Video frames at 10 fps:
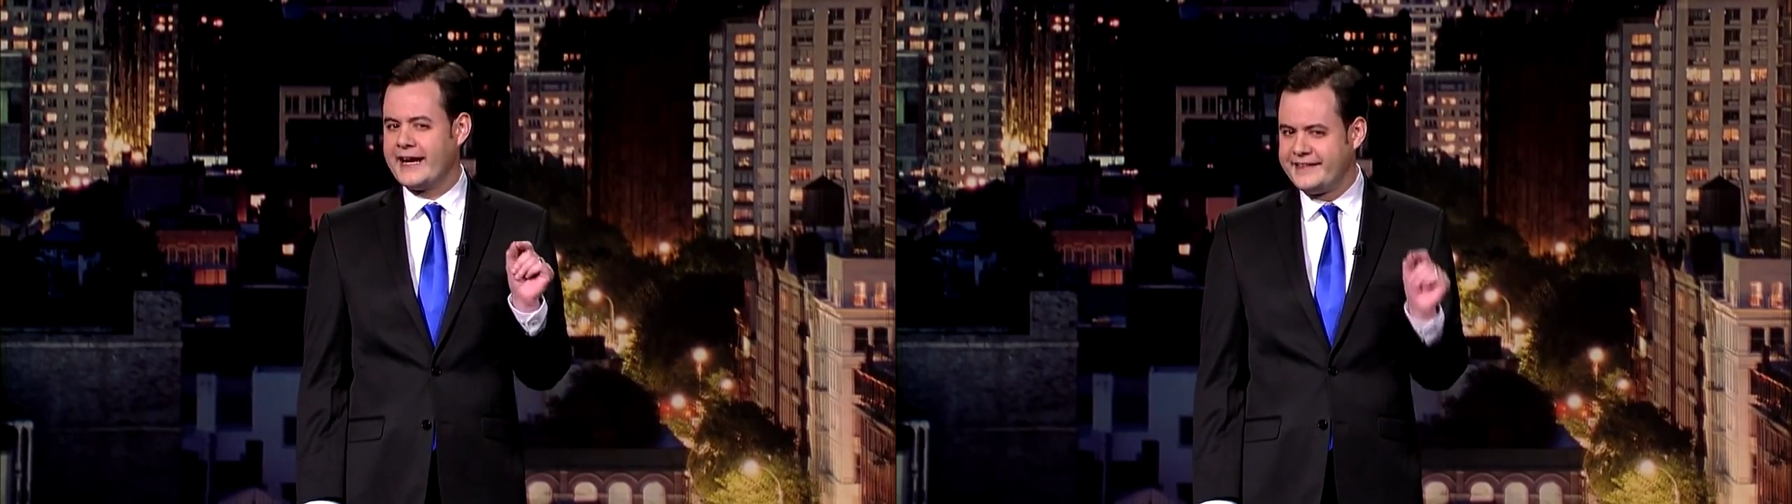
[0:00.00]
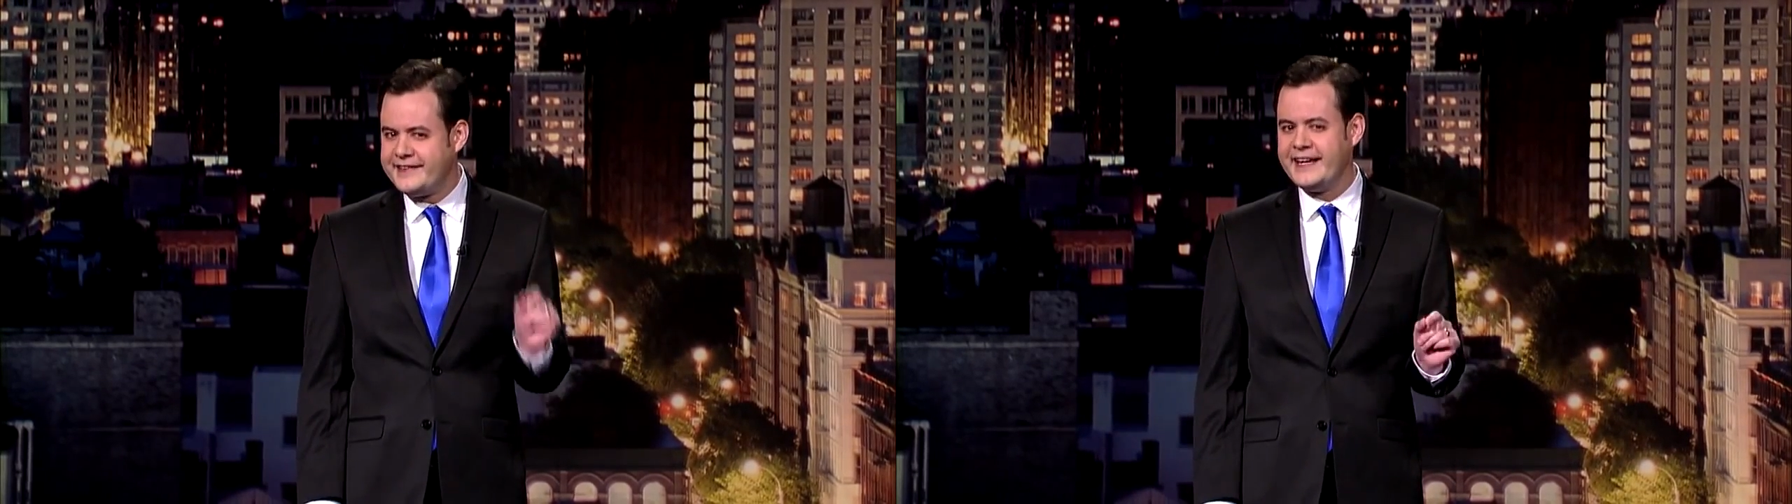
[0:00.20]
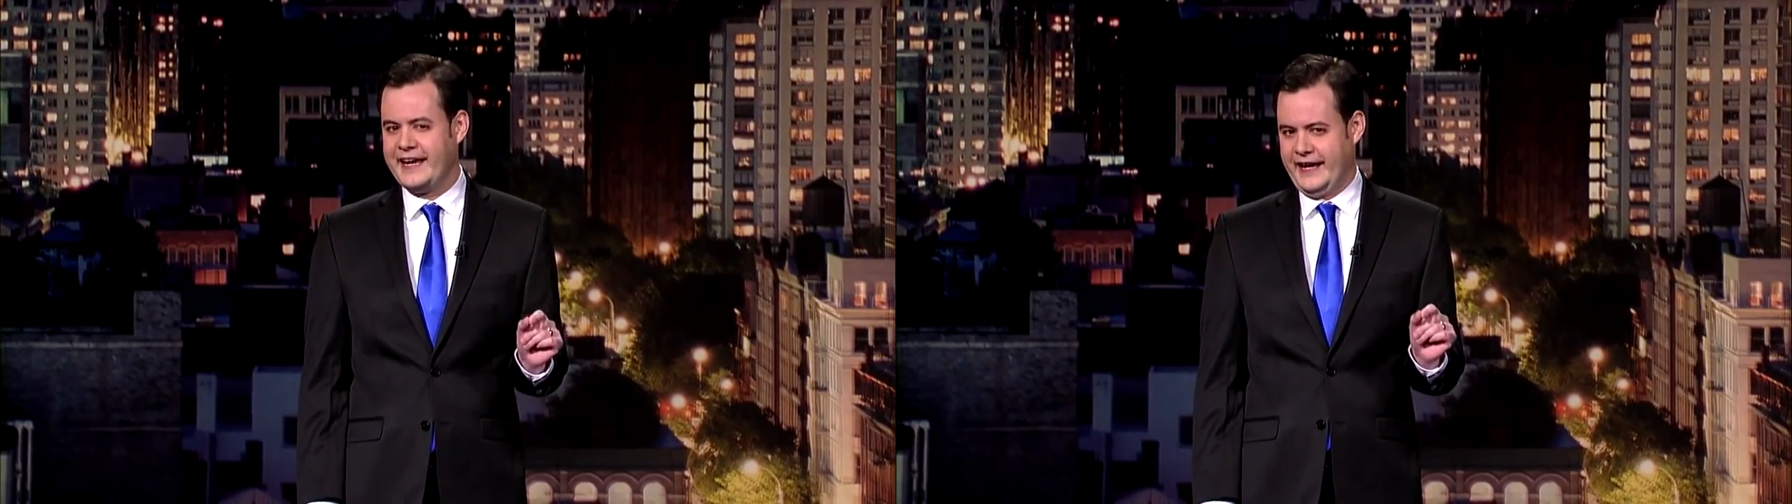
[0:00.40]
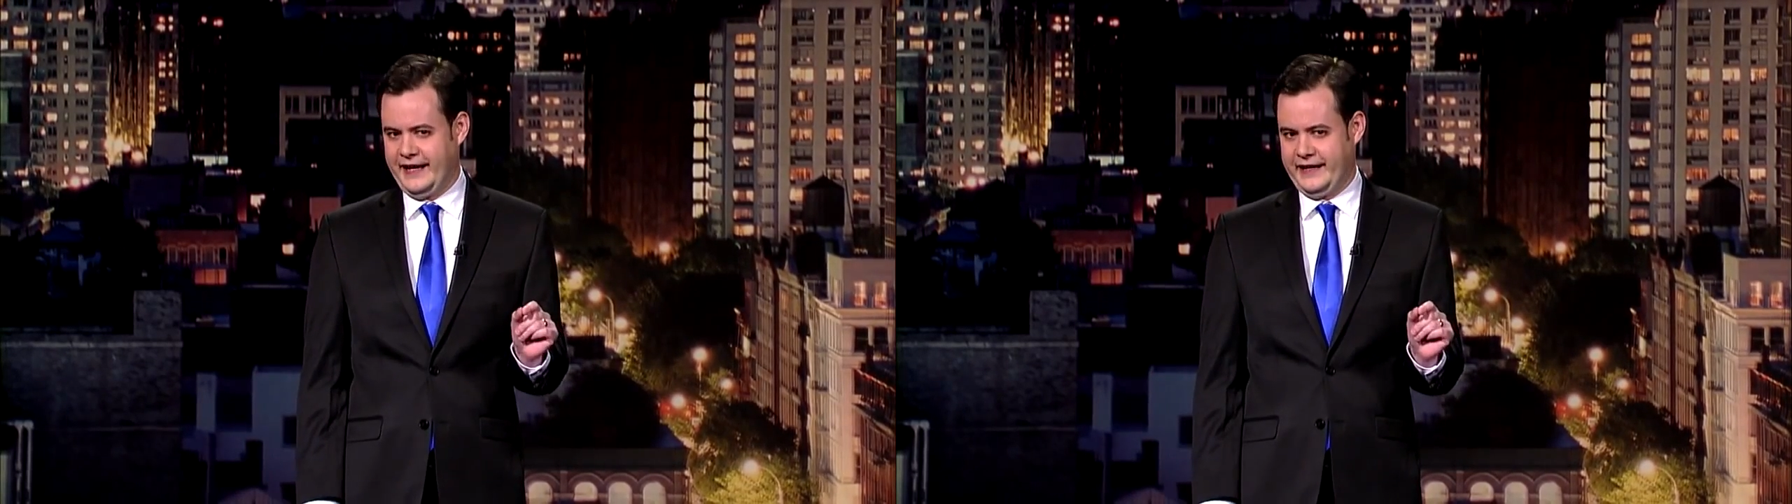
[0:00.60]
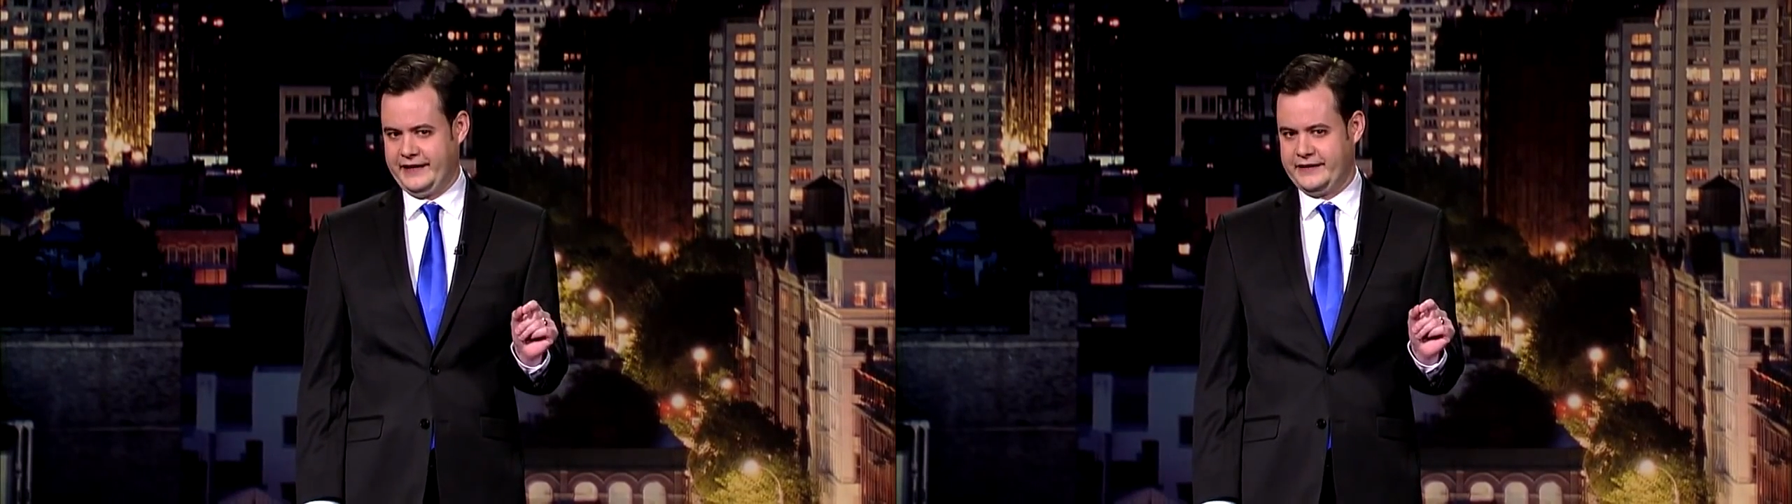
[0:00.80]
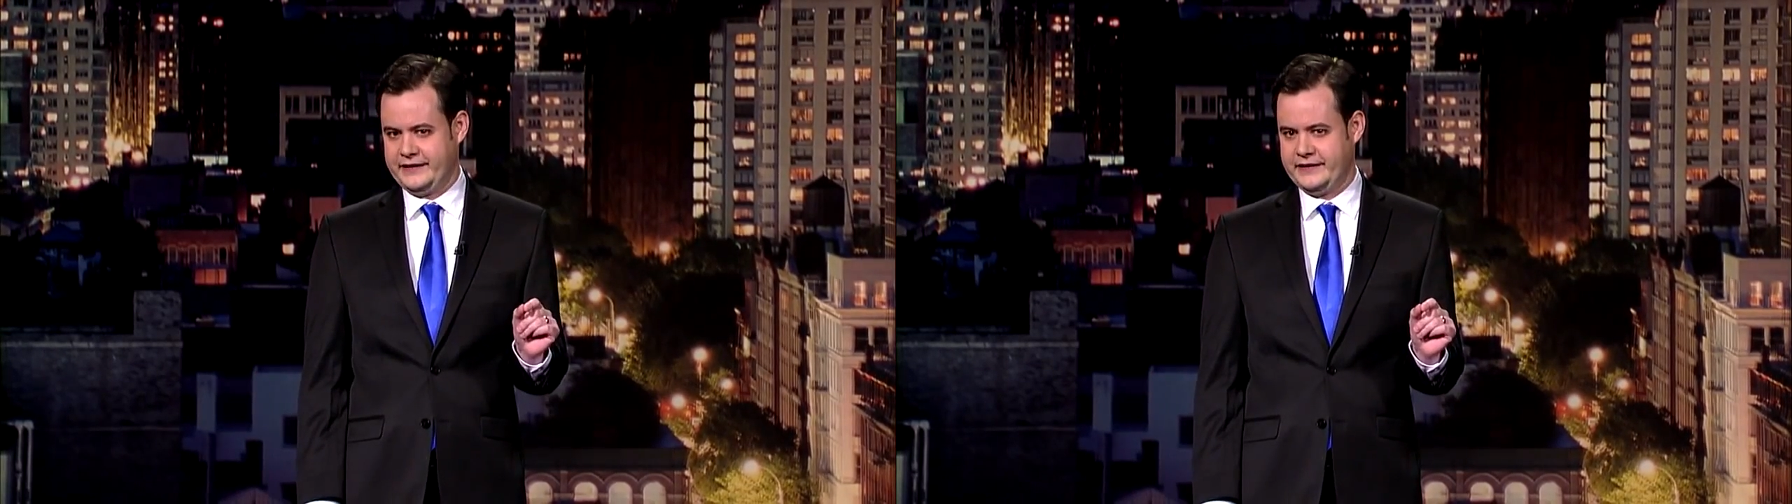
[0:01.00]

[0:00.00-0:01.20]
idea,